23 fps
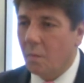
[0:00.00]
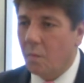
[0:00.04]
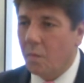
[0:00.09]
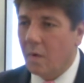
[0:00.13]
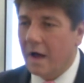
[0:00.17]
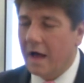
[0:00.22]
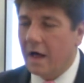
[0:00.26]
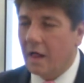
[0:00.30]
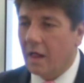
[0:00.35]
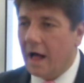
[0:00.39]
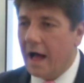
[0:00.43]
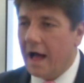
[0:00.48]

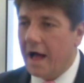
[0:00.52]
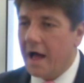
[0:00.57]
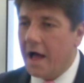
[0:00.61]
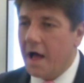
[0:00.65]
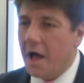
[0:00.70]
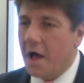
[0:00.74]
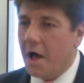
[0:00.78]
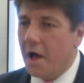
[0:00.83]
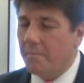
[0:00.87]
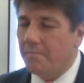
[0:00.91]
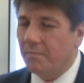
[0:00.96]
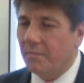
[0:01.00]
Well,
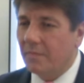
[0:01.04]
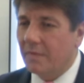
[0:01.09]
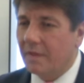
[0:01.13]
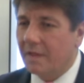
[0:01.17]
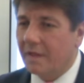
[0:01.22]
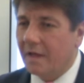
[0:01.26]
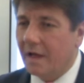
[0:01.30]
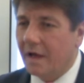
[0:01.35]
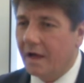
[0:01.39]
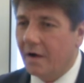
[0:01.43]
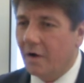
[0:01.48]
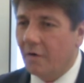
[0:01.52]

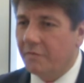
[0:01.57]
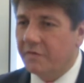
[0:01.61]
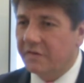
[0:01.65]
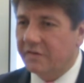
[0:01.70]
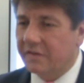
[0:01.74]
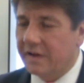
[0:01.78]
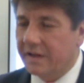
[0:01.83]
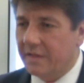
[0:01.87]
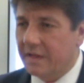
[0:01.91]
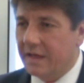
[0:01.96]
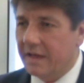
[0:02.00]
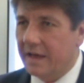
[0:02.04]

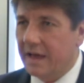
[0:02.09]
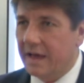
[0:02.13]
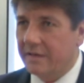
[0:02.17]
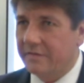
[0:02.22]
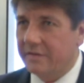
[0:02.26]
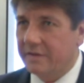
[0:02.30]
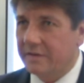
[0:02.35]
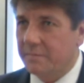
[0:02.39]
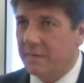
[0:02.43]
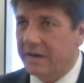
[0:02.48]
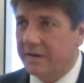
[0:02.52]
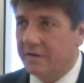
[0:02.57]
obviously the
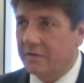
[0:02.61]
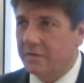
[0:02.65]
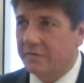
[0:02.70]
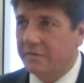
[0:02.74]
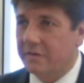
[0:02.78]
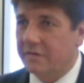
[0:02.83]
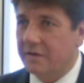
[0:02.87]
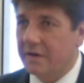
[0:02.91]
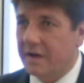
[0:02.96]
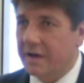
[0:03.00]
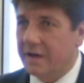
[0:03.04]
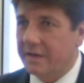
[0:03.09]
Essex Medical
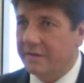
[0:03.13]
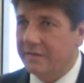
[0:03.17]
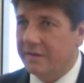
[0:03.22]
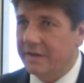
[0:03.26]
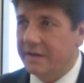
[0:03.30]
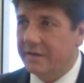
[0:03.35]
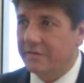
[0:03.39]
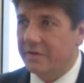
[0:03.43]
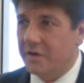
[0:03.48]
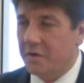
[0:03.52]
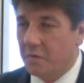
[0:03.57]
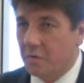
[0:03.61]

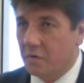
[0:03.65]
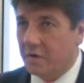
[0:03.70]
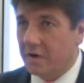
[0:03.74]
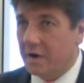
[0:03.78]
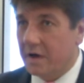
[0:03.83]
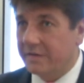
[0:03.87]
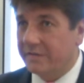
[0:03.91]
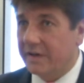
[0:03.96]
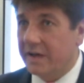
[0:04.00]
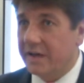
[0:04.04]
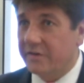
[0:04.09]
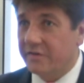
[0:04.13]
Society is a new
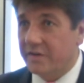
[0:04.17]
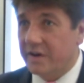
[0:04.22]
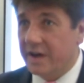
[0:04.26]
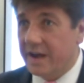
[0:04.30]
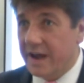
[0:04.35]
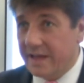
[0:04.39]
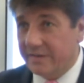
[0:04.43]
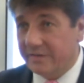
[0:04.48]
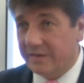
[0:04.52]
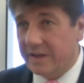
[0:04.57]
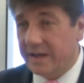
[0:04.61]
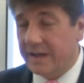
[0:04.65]
organisation
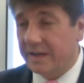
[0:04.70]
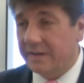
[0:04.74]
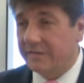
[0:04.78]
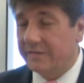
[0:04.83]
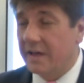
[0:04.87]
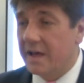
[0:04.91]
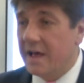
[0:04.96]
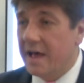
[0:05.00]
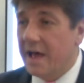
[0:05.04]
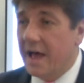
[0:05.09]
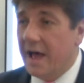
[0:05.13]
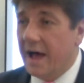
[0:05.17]
in Essex,